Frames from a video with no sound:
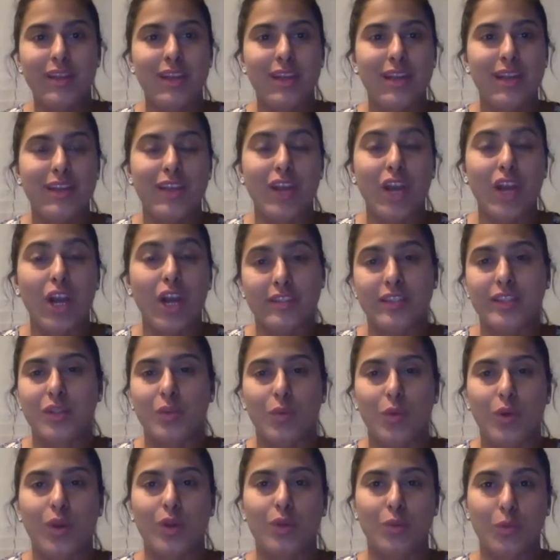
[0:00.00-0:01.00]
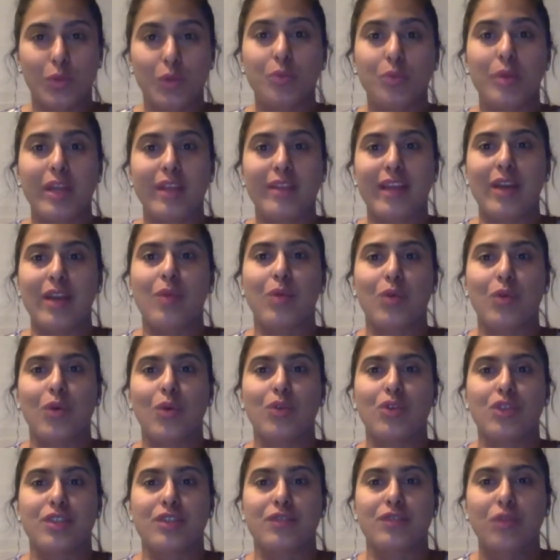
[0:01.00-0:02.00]
The ideal world would be that we're all
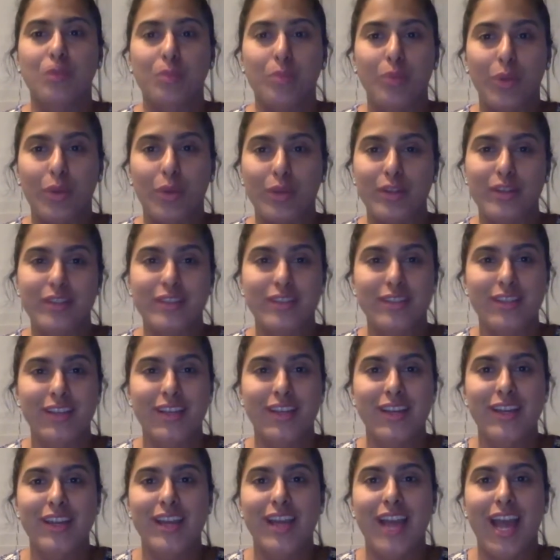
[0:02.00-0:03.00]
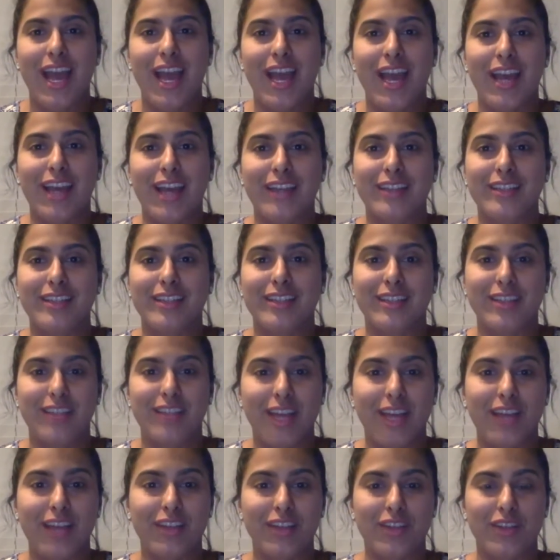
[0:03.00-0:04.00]
just footballers and
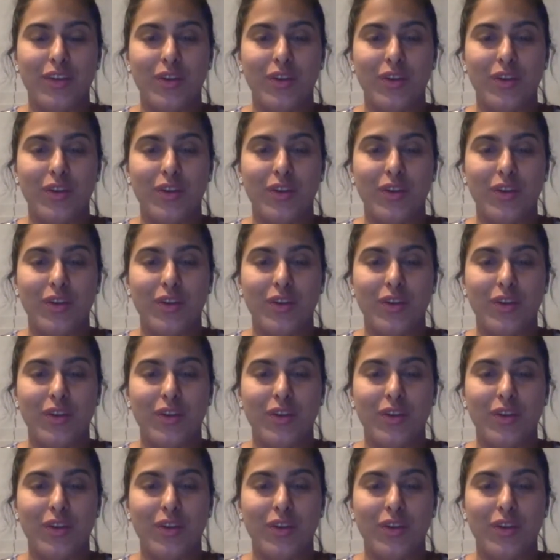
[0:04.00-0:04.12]
that, you